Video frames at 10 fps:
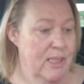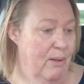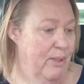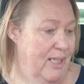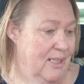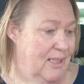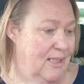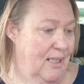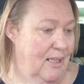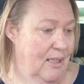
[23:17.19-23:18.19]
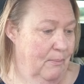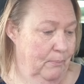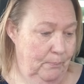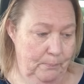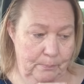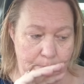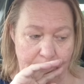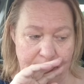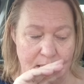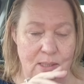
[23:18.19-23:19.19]
Now it is,
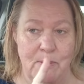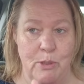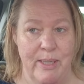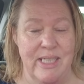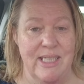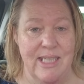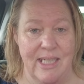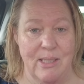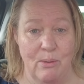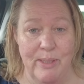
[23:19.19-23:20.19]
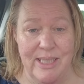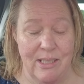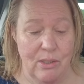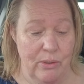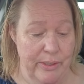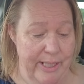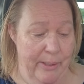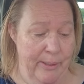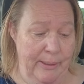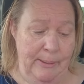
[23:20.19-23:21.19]
excuse me, 26, so it will start cooling
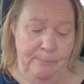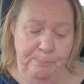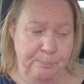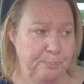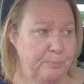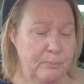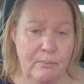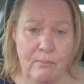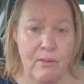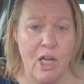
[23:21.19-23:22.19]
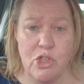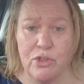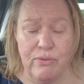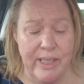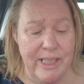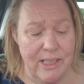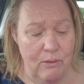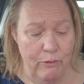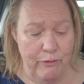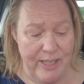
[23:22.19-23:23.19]
down I just really
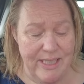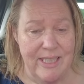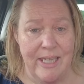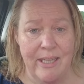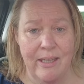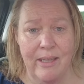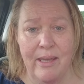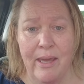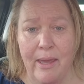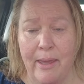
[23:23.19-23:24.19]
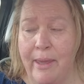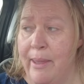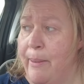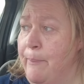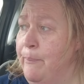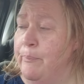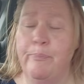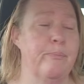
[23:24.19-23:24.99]
didn't fancy um,